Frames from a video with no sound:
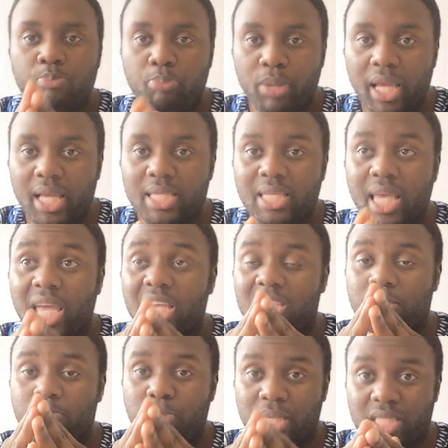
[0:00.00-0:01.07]
place a
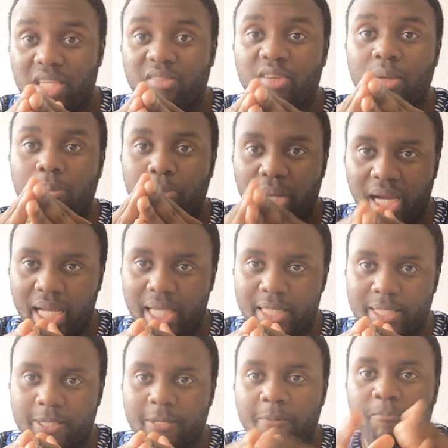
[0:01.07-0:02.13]
specific
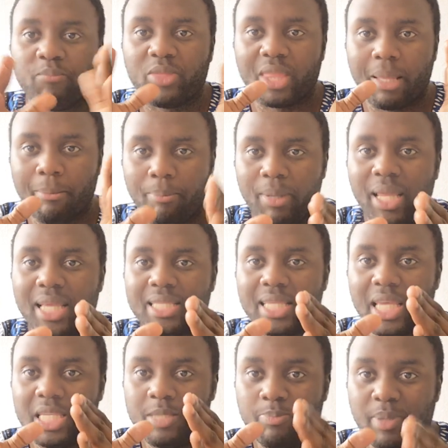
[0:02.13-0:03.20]
price.
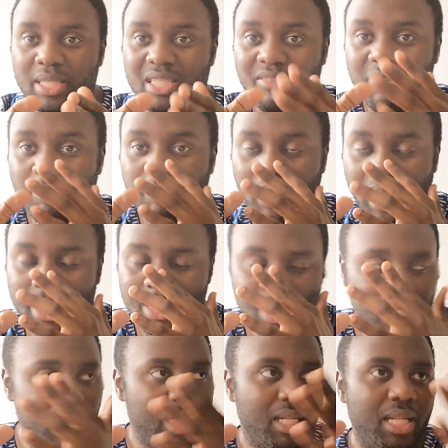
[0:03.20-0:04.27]
Place a specific price.
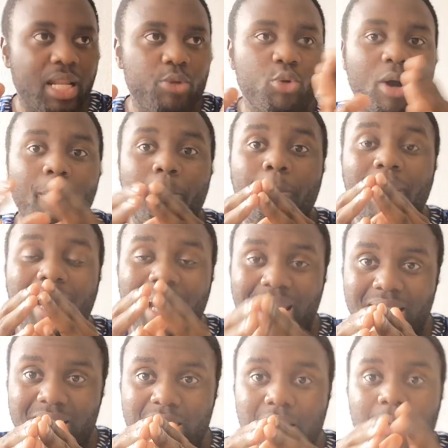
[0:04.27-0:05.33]
Let your
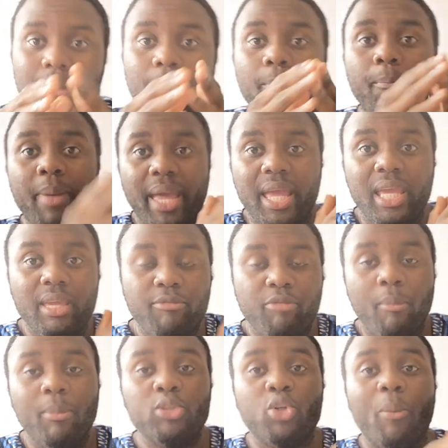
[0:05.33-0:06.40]
price per
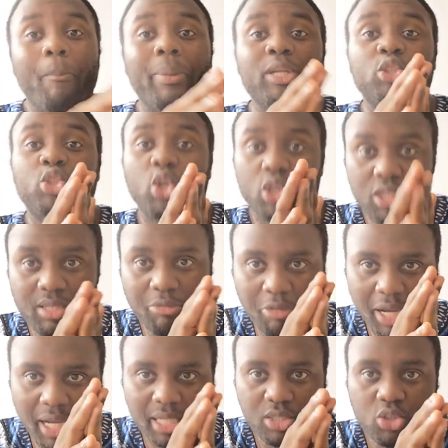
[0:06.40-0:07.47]
information be
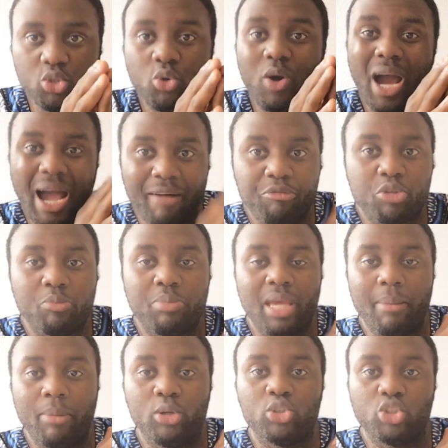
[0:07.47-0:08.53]
justified. You have to be
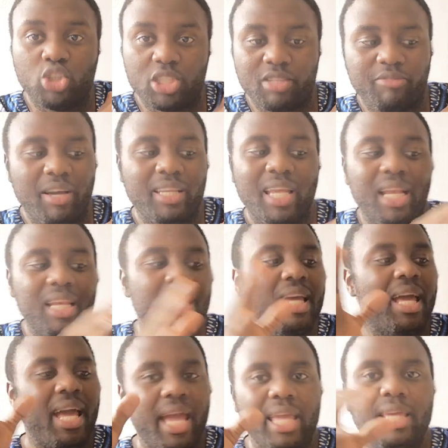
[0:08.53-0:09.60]
able to justify that,
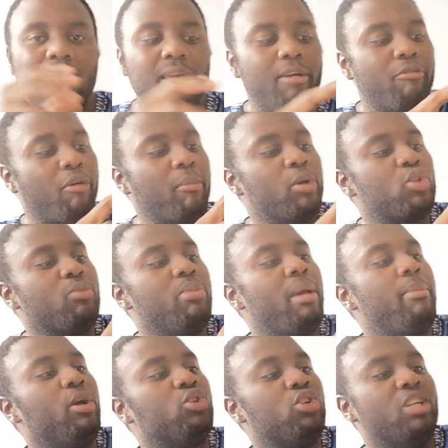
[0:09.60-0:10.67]
hey, for me to be
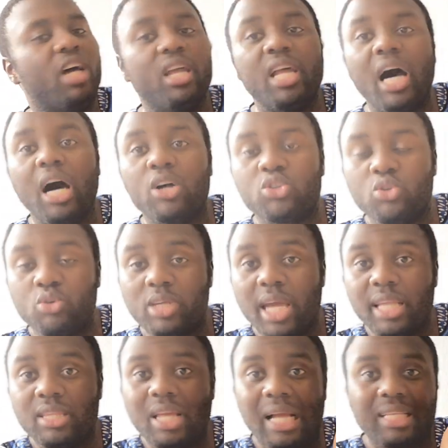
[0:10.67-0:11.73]
able to learn how to
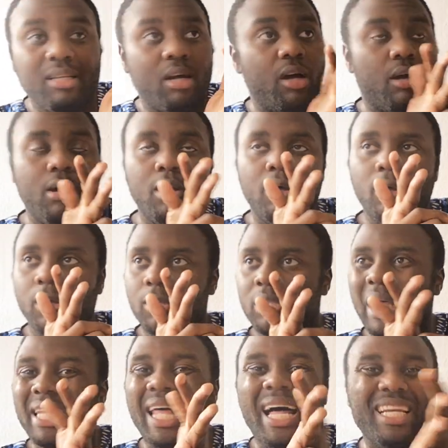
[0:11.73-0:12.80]
get that that